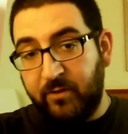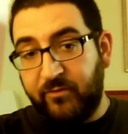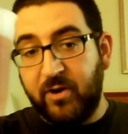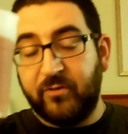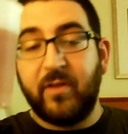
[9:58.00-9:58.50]

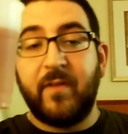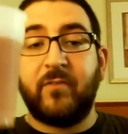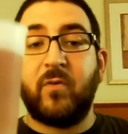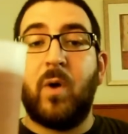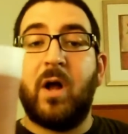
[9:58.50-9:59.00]
Cheers,
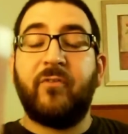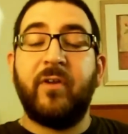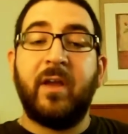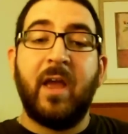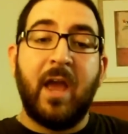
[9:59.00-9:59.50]
thanks for
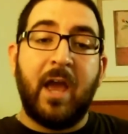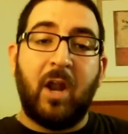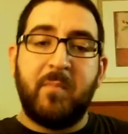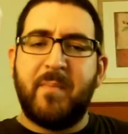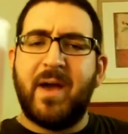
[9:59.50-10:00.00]
watching,
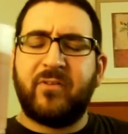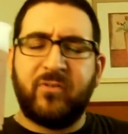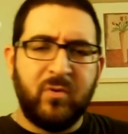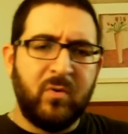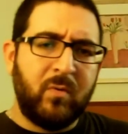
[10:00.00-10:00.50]
and I'll be back
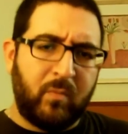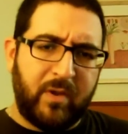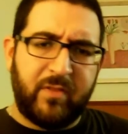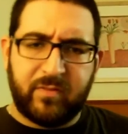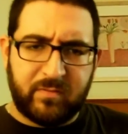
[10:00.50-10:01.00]
soon
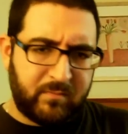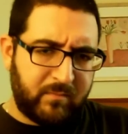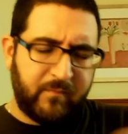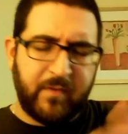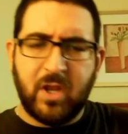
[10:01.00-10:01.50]
with
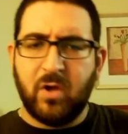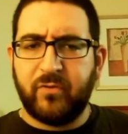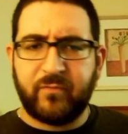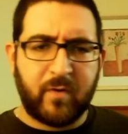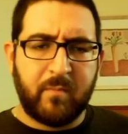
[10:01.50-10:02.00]

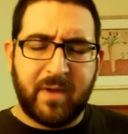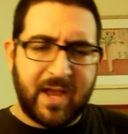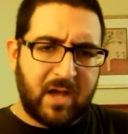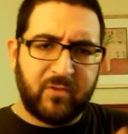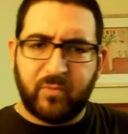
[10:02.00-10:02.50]
videos from my
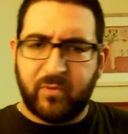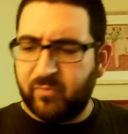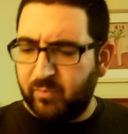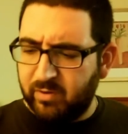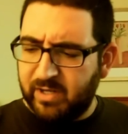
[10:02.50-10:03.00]
house with
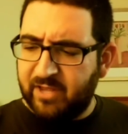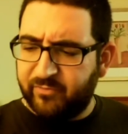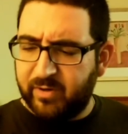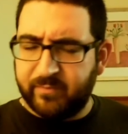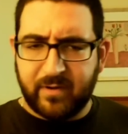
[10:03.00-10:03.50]
real
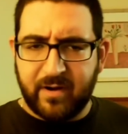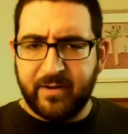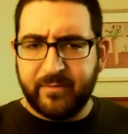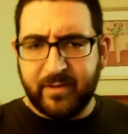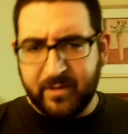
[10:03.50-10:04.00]
glassware. All
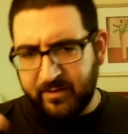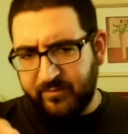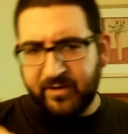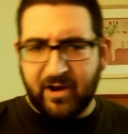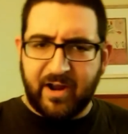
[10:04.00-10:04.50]
right,
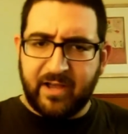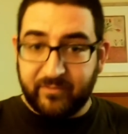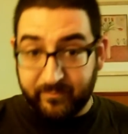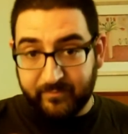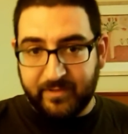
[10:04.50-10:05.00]
take care,
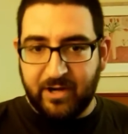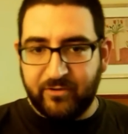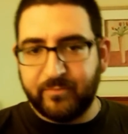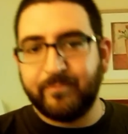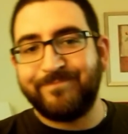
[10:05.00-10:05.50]
guys.
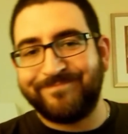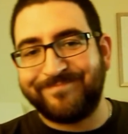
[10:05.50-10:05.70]
Later.